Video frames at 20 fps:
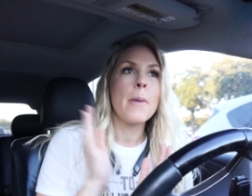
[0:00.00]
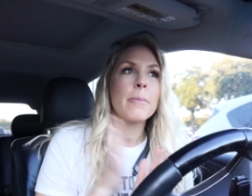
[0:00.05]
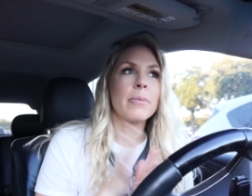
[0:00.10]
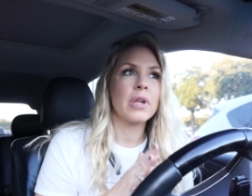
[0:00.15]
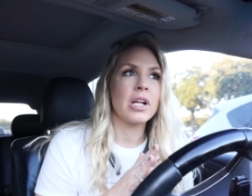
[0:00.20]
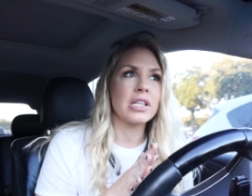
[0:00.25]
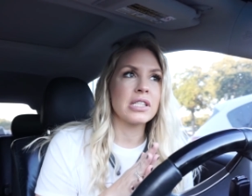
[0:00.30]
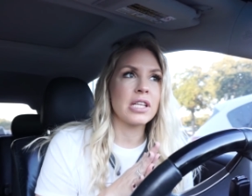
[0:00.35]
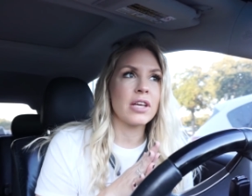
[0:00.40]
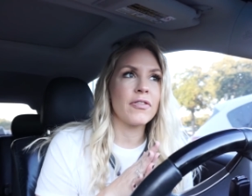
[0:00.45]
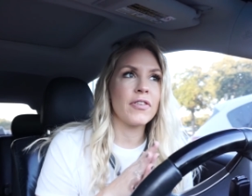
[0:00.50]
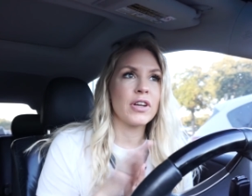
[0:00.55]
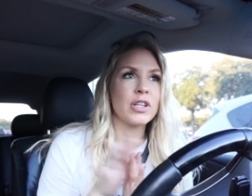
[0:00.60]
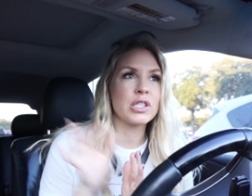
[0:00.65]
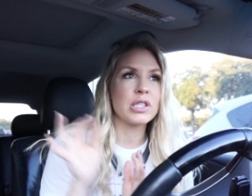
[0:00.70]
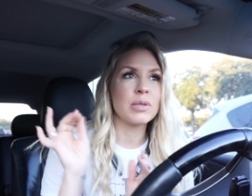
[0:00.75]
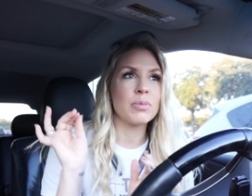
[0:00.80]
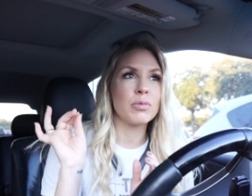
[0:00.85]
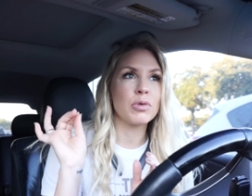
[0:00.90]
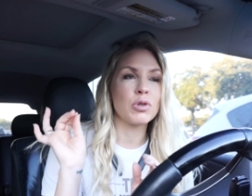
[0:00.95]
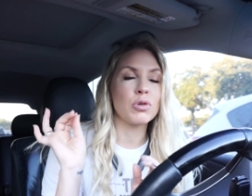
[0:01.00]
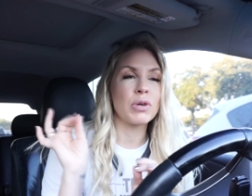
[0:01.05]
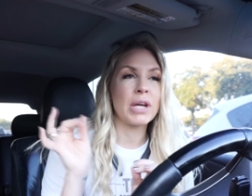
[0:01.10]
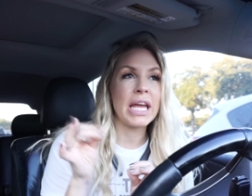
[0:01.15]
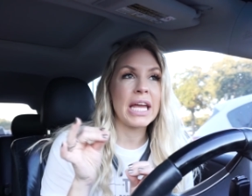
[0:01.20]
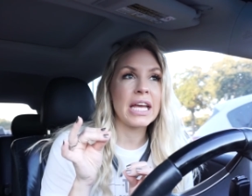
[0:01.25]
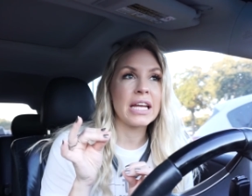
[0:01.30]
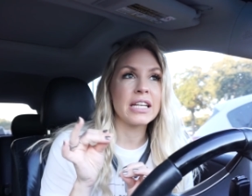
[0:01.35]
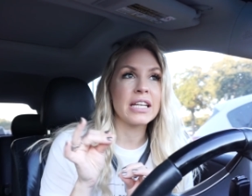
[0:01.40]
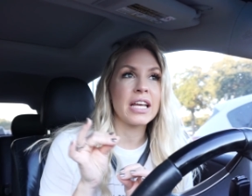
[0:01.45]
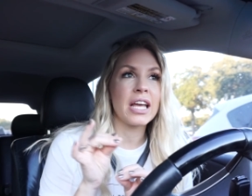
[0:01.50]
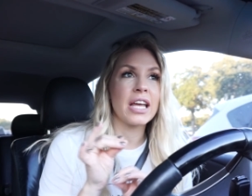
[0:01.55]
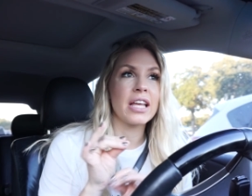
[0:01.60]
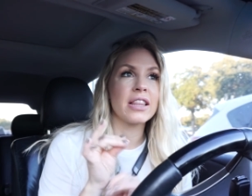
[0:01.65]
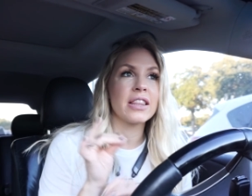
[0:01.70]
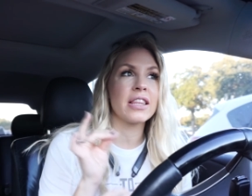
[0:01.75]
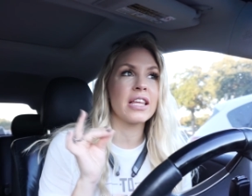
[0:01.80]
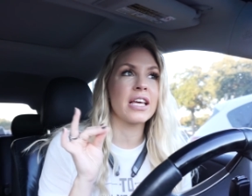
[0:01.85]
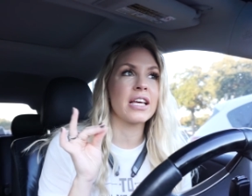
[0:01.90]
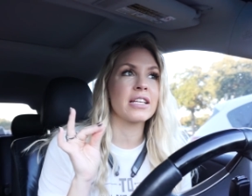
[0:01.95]
Plus I found some little candy
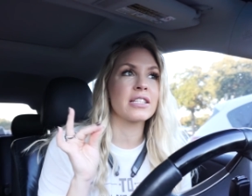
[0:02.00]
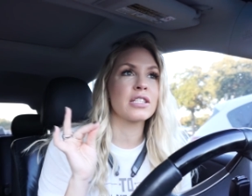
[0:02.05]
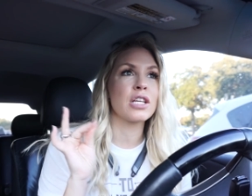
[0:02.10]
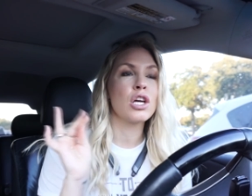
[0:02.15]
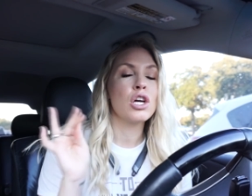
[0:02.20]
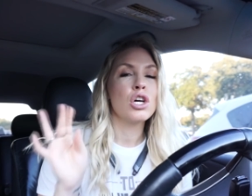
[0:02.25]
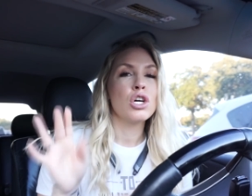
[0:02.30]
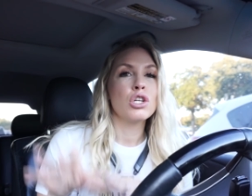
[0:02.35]
cane things.